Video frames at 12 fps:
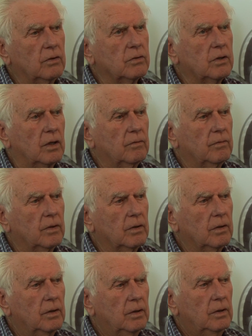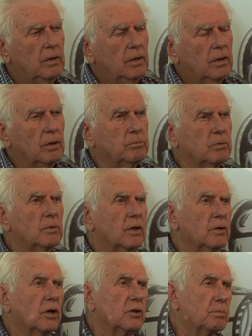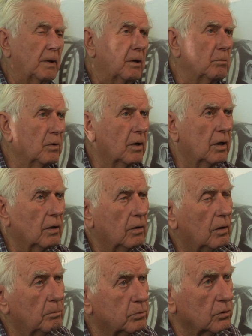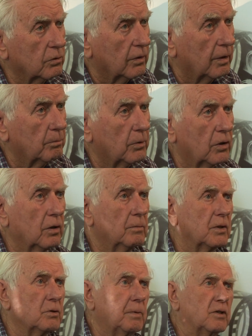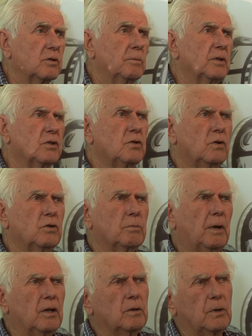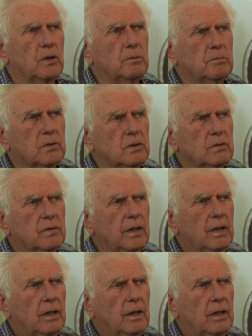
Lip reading: used to have a nice big brewery in Burnham. I expect somebody's told you about the Burnham Brewery.